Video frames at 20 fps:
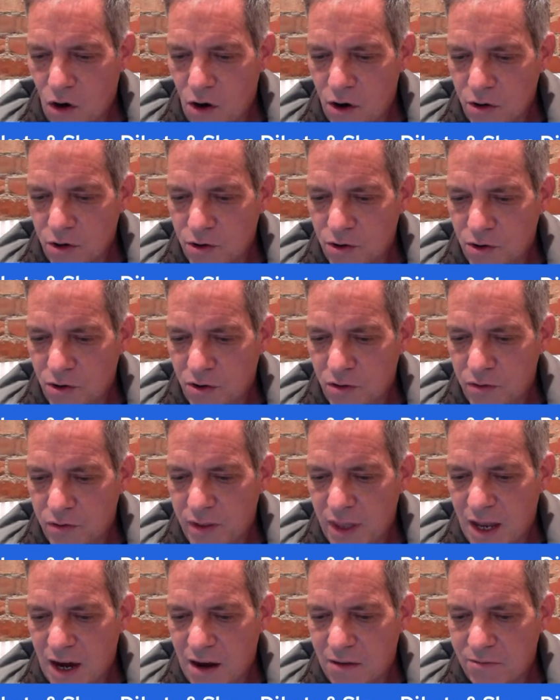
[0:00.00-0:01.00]
article
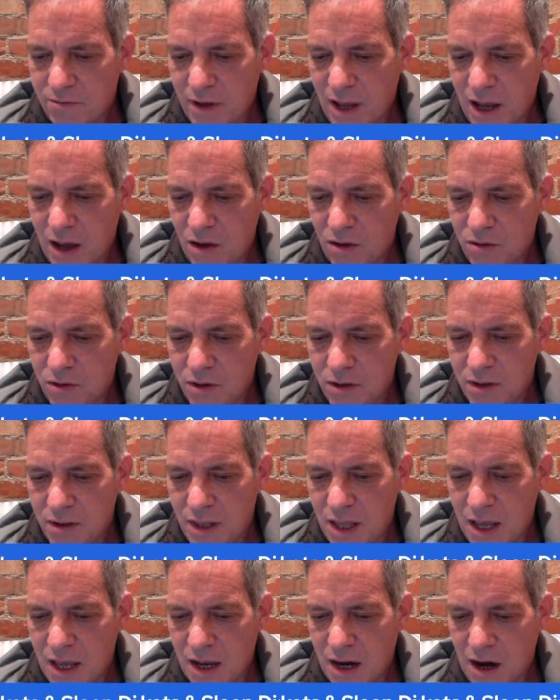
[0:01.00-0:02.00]
that I found
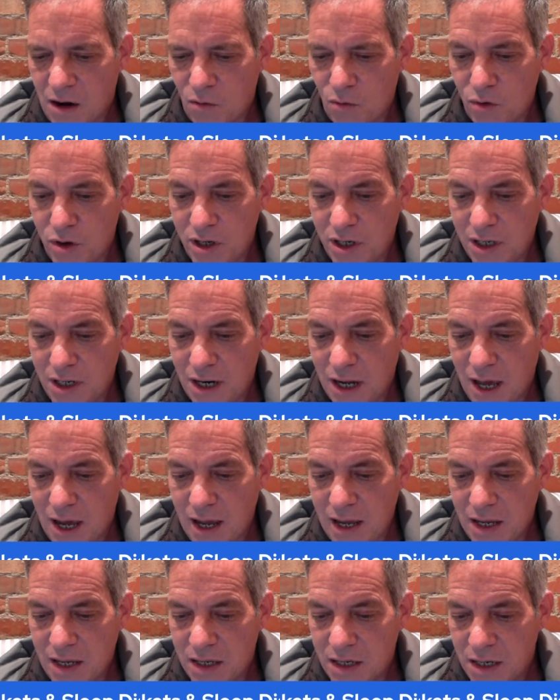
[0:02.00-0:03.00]
that I really
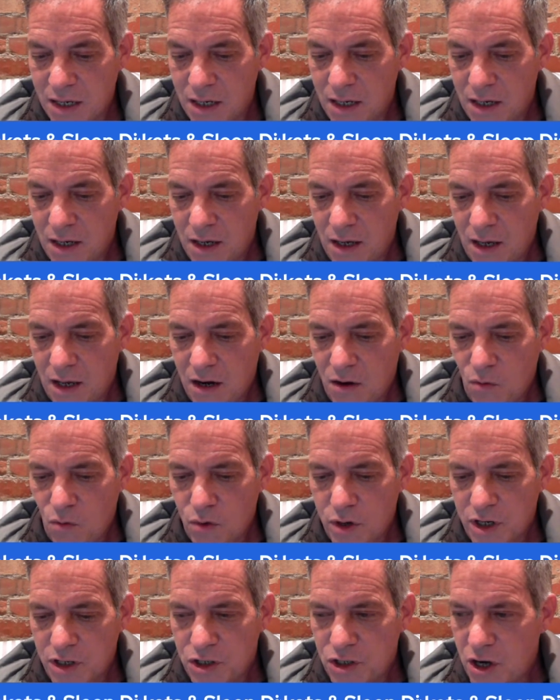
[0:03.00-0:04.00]
like, and I
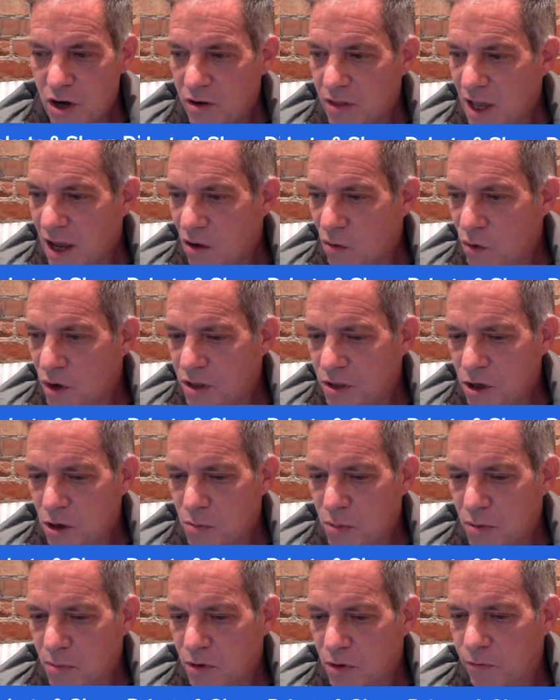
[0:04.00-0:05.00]
want to share that with
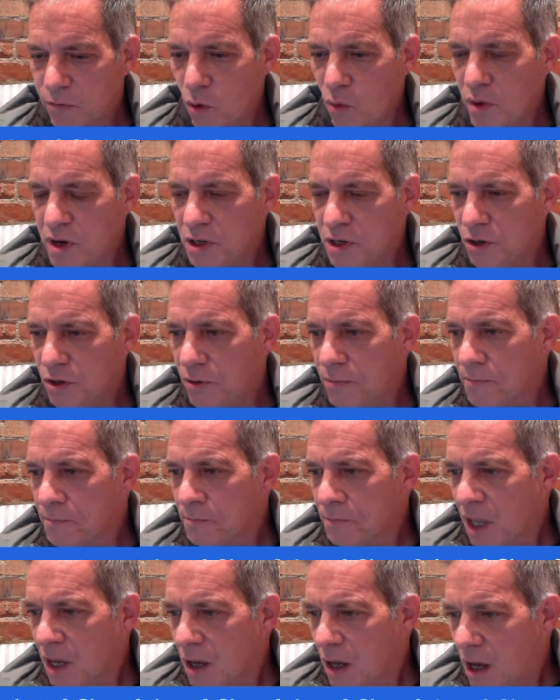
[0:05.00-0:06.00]
you. But before we do,
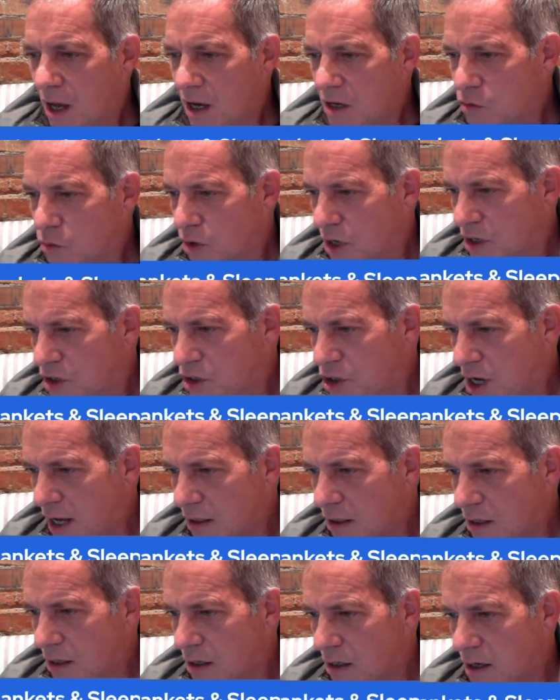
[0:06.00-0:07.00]
I just want to
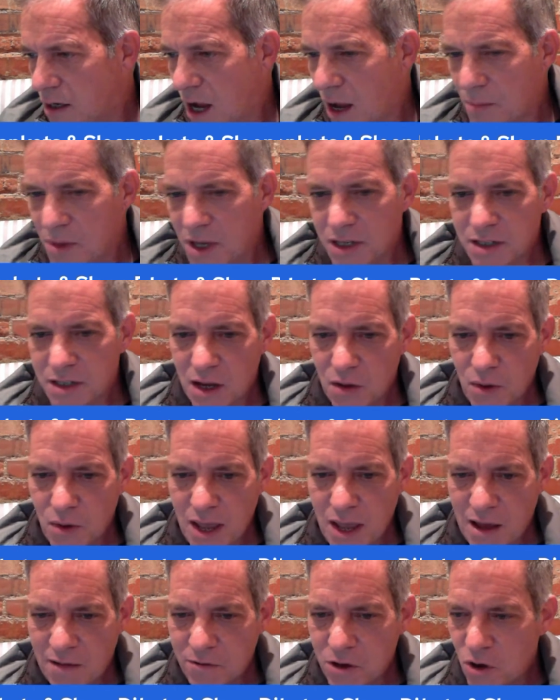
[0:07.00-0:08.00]
check the comments that
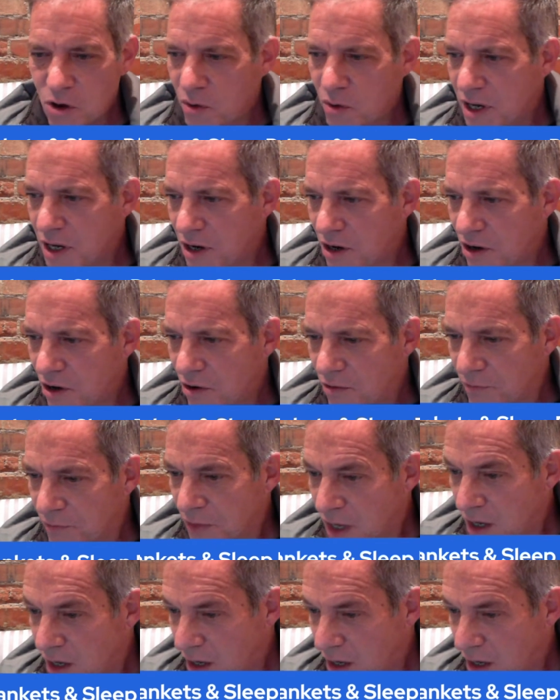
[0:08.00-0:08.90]
we have going here.